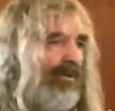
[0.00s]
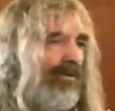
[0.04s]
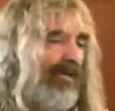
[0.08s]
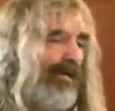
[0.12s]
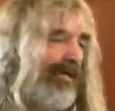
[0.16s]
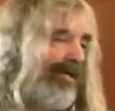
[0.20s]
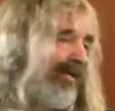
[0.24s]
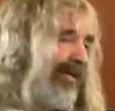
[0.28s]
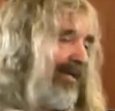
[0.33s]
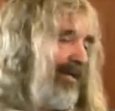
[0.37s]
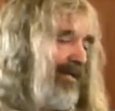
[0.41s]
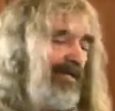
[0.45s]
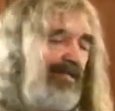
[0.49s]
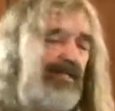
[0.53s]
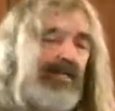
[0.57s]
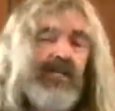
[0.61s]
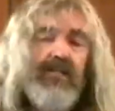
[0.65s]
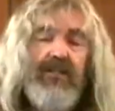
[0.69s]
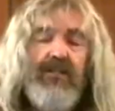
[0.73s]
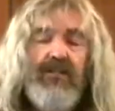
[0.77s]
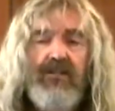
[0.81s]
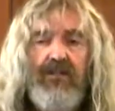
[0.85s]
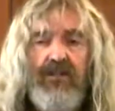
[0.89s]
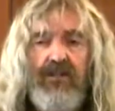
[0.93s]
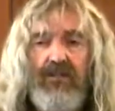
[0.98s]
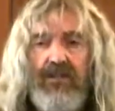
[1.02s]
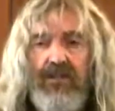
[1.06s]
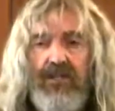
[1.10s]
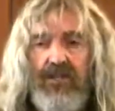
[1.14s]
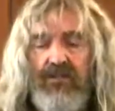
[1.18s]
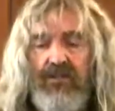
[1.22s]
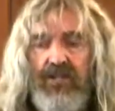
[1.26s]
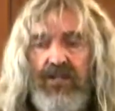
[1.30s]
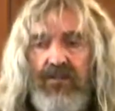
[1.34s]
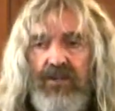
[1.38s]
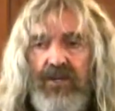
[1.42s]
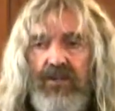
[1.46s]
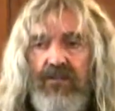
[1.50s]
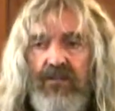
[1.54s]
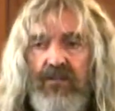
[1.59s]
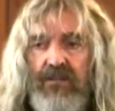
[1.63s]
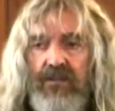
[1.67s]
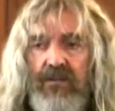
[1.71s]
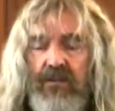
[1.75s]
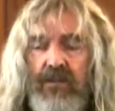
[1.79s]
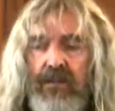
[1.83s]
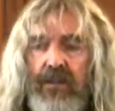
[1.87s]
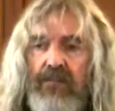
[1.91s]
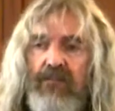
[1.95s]
and it is neither of the above.
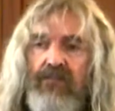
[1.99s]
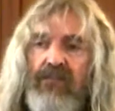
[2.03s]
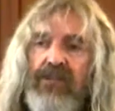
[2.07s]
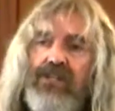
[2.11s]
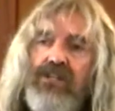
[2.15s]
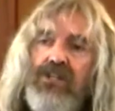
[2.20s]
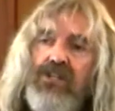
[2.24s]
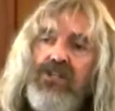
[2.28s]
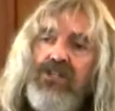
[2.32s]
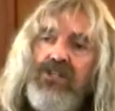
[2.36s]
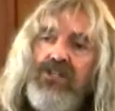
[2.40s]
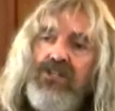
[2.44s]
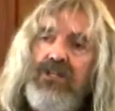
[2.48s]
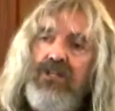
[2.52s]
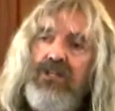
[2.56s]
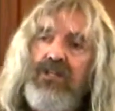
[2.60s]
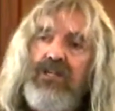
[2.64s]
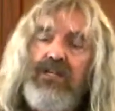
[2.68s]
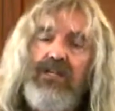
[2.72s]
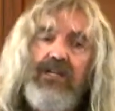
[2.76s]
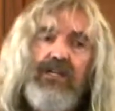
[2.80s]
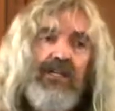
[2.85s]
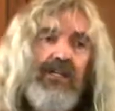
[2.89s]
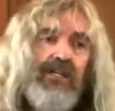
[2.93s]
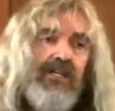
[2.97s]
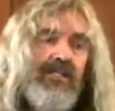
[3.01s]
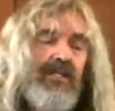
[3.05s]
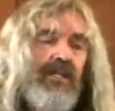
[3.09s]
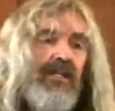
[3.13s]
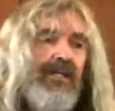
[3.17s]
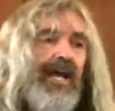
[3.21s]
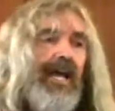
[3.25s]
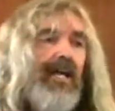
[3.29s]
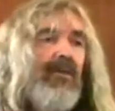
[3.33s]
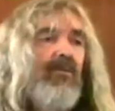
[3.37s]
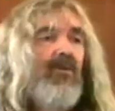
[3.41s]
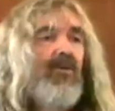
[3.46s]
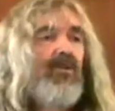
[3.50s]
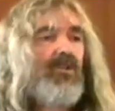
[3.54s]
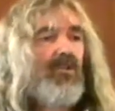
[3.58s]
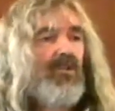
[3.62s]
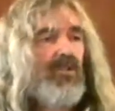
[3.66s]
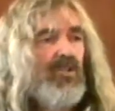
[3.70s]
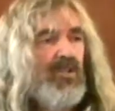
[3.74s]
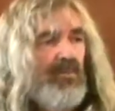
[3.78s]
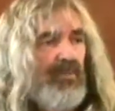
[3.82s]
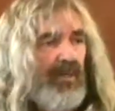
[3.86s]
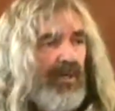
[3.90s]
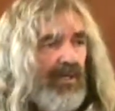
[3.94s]
Mythish is the language of
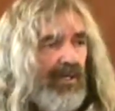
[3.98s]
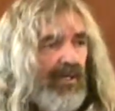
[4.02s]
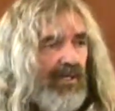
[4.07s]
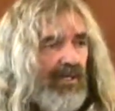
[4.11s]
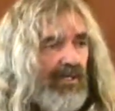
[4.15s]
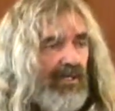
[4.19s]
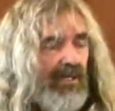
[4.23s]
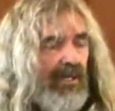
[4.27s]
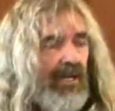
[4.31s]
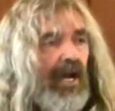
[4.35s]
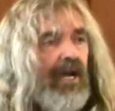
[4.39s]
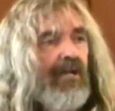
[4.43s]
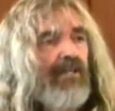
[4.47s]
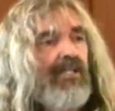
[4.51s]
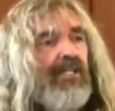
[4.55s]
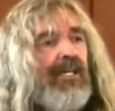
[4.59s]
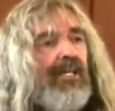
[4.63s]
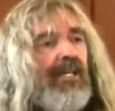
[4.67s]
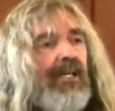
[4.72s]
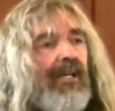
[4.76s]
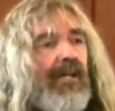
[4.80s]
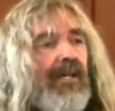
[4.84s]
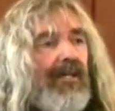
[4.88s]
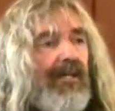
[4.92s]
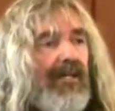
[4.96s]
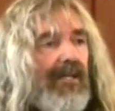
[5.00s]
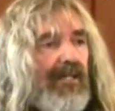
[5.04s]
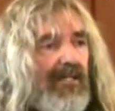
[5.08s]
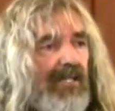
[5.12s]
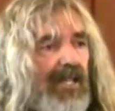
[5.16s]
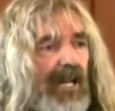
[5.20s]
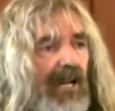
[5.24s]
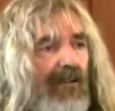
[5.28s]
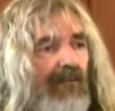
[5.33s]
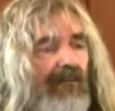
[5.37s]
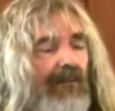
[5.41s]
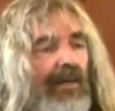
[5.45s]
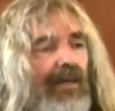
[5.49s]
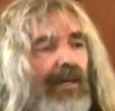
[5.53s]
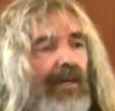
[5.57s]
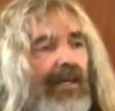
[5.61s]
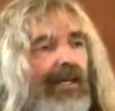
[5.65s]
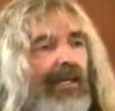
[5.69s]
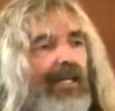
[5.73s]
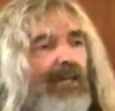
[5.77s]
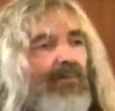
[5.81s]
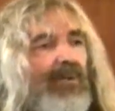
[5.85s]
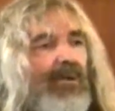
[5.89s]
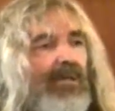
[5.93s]
spirit articulating itself
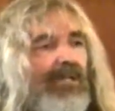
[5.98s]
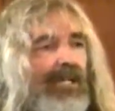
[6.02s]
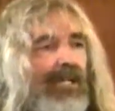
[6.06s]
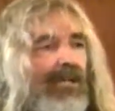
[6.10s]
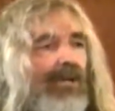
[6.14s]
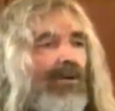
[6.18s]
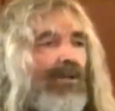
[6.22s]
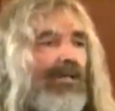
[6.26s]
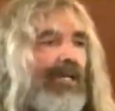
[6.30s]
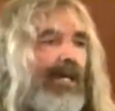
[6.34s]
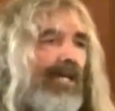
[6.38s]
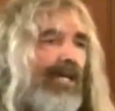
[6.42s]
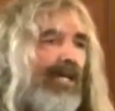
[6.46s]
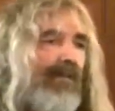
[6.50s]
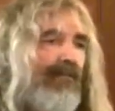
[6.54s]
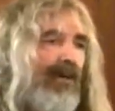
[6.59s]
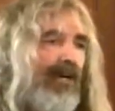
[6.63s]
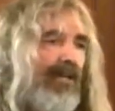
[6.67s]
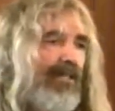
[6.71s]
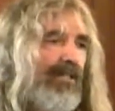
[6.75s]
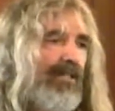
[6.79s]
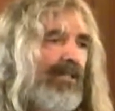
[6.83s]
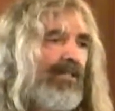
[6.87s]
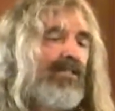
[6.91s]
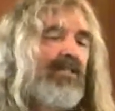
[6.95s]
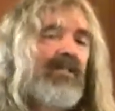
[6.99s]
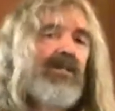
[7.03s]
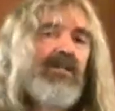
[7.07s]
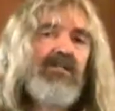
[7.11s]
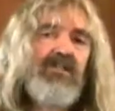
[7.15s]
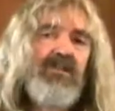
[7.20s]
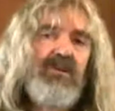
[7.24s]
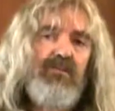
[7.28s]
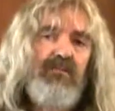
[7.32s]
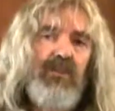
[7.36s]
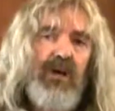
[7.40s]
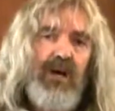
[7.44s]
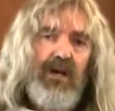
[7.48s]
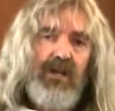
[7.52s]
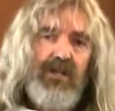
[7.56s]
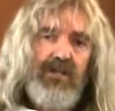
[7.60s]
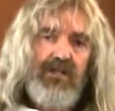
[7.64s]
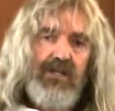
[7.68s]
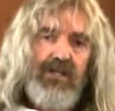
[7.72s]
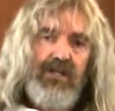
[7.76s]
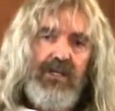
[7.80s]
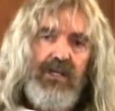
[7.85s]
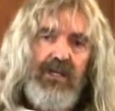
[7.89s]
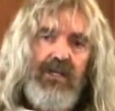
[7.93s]
in a particular kind of artistic
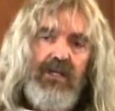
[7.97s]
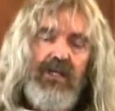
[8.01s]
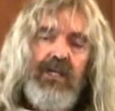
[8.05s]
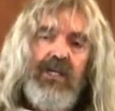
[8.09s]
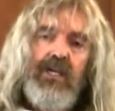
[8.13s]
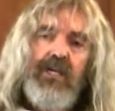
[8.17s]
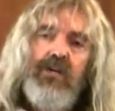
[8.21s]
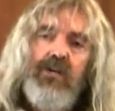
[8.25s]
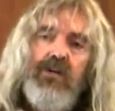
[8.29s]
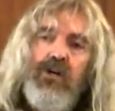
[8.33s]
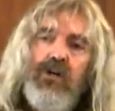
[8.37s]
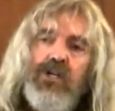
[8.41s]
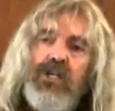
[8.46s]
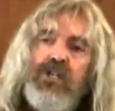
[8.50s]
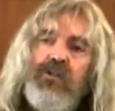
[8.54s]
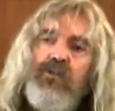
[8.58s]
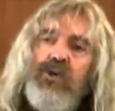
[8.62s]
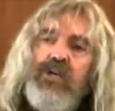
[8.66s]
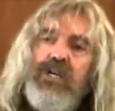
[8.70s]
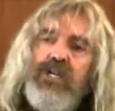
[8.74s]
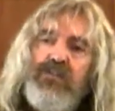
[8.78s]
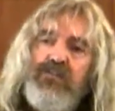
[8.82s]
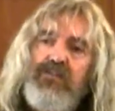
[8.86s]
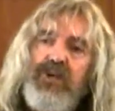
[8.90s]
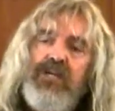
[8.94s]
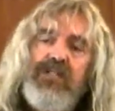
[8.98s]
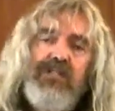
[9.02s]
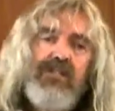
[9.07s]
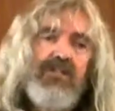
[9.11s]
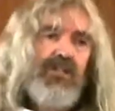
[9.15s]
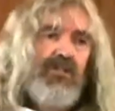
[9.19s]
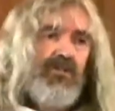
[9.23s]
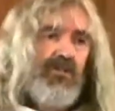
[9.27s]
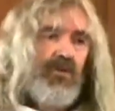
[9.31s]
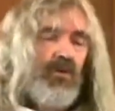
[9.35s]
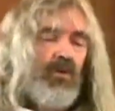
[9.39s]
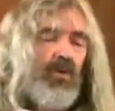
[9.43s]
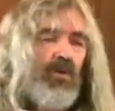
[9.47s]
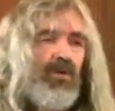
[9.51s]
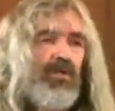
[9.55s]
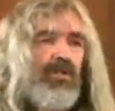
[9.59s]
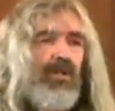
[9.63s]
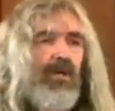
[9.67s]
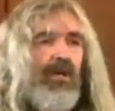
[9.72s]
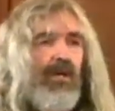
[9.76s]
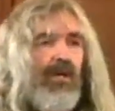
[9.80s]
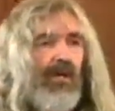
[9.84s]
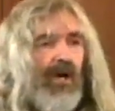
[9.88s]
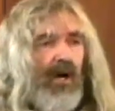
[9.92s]
symbology in order to express the truths
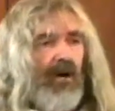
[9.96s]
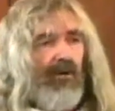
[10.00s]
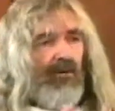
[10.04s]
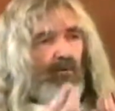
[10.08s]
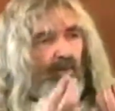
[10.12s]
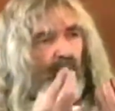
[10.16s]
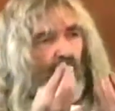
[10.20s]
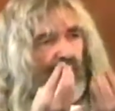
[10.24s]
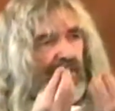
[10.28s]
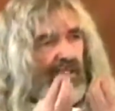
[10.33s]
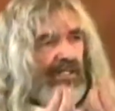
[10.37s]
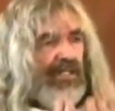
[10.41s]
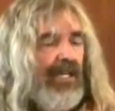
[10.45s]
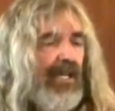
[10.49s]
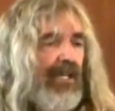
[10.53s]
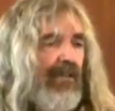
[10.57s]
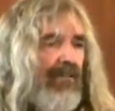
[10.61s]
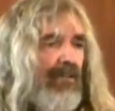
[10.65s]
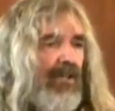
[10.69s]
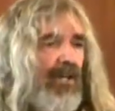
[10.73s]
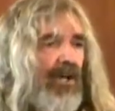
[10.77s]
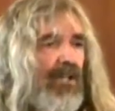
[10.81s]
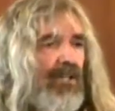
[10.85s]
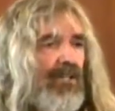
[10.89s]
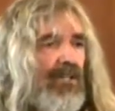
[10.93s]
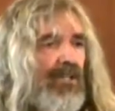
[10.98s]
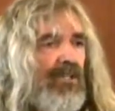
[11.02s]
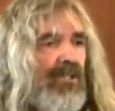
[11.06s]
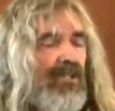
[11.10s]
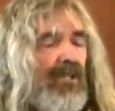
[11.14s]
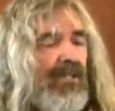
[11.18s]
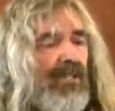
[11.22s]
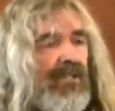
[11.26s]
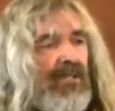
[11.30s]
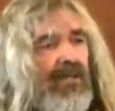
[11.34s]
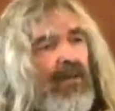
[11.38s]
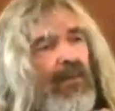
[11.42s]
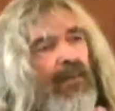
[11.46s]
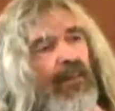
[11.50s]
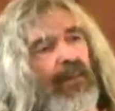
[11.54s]
of one state of consciousness